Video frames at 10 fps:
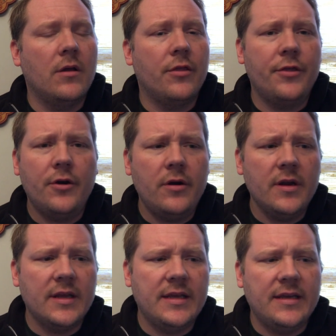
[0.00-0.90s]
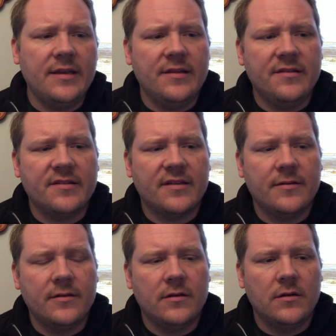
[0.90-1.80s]
Third is
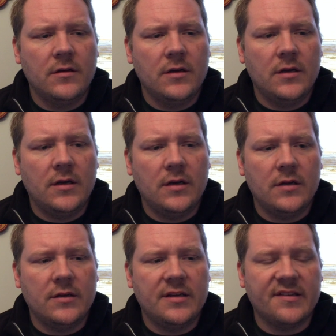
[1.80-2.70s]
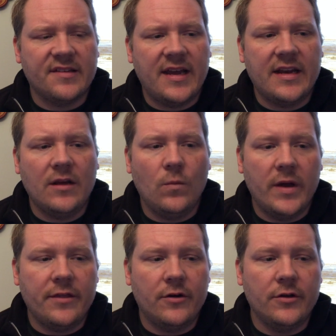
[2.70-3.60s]
deciding
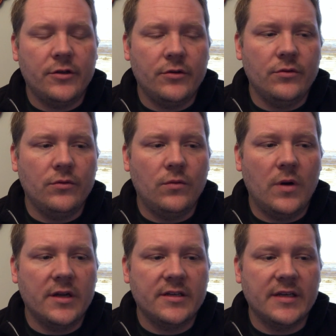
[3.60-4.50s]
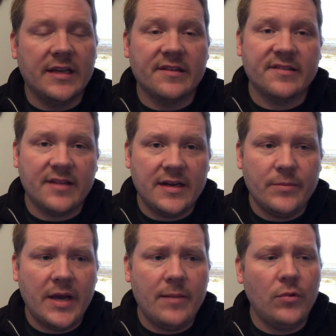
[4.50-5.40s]
whether you want to get a study
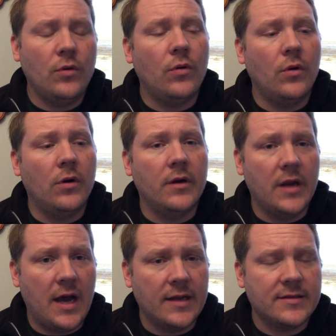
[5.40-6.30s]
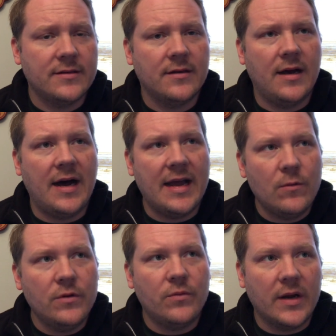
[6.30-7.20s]
Bible or not. I
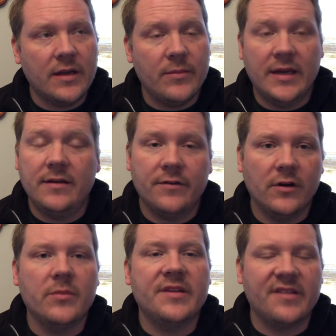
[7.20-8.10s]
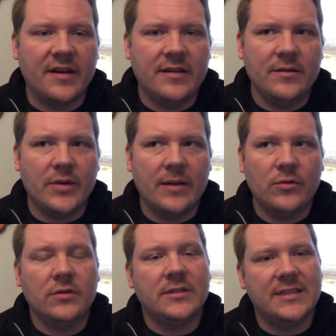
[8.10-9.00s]
would recommend, if you're going to be studying the
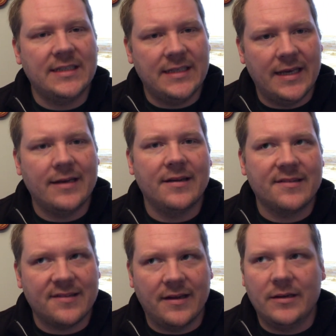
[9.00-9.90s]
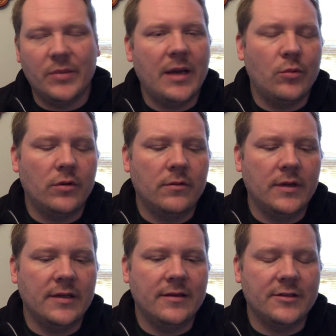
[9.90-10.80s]
Bible, to get a study Bible.
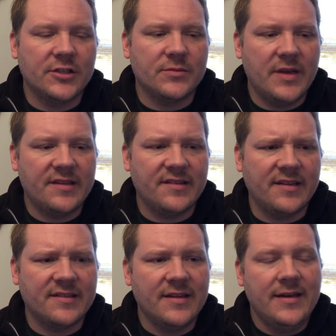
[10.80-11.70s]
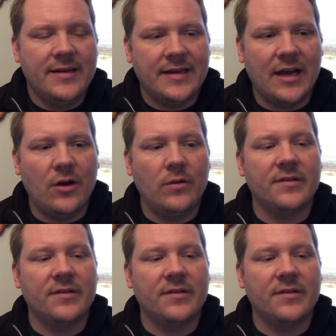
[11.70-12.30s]
It just makes sense. Now,